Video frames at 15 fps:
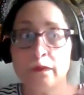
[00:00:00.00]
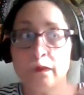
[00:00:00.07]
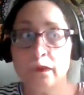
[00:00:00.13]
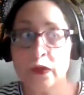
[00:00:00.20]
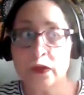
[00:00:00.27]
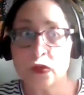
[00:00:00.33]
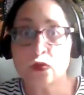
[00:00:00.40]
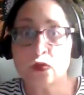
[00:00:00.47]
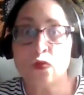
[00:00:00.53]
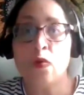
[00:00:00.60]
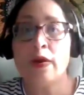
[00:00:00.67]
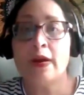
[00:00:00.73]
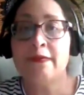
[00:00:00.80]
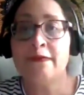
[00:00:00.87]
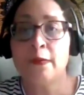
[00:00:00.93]
the
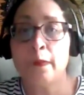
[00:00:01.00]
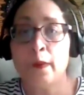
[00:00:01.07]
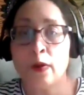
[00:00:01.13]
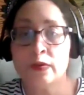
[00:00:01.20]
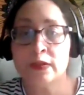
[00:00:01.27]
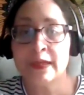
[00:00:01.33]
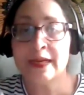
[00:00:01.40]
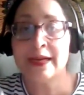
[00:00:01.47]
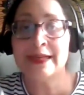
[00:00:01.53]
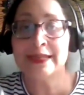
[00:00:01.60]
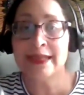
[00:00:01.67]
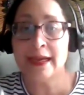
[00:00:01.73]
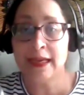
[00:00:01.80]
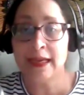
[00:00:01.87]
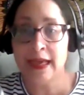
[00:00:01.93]
story of the person as
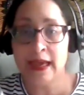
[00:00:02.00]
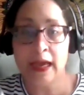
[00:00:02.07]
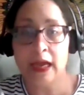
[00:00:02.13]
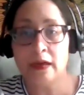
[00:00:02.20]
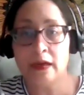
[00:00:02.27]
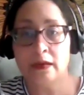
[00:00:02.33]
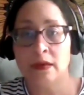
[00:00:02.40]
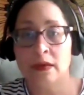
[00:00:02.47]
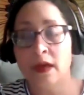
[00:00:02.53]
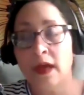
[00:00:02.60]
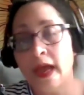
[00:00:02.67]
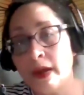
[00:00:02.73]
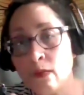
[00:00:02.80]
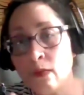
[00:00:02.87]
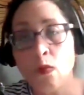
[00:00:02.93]
I can,
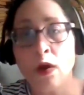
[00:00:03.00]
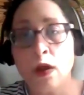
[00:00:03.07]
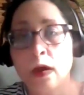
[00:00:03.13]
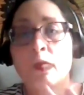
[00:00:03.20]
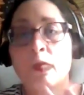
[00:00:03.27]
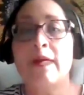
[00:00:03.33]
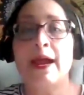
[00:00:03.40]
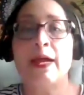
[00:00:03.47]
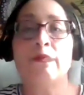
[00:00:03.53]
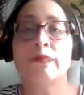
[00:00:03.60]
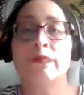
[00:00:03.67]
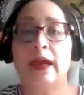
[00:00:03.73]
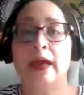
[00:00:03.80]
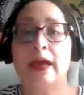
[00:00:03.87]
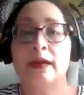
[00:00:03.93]
and work
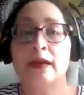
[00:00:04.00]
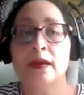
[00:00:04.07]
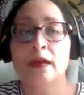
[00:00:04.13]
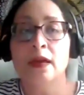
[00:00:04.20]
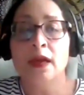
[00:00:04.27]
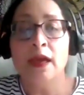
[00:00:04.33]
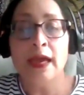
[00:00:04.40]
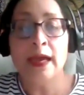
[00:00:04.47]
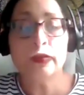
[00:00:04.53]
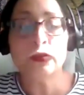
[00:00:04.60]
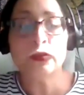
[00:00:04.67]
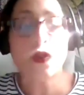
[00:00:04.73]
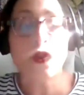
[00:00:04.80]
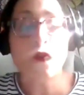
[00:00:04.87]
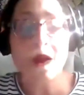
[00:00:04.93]
around it. And
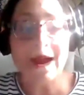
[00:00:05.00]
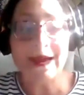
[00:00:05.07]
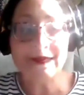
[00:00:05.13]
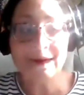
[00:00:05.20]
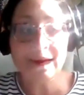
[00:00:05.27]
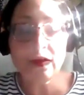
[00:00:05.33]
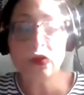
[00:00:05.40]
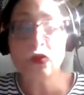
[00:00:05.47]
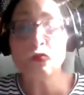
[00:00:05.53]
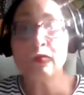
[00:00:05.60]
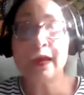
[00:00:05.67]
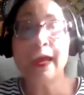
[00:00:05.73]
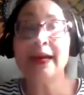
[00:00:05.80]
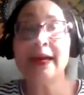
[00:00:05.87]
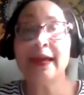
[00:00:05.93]
so I think you
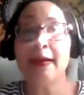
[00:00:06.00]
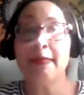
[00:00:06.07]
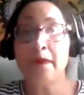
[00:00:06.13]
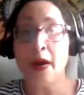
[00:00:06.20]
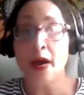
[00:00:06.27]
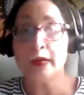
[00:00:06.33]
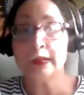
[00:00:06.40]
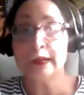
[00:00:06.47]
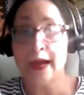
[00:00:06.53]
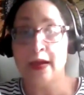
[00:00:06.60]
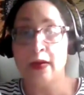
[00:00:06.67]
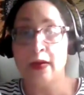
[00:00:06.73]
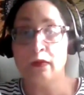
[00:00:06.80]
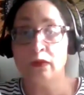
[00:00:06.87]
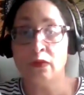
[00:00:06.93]
can get bogged
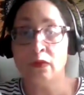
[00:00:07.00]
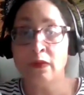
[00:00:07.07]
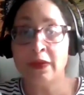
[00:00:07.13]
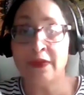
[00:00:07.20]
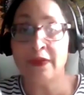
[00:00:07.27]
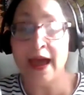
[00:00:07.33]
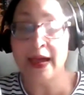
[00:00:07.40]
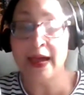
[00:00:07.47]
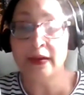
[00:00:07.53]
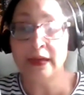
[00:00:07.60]
down with that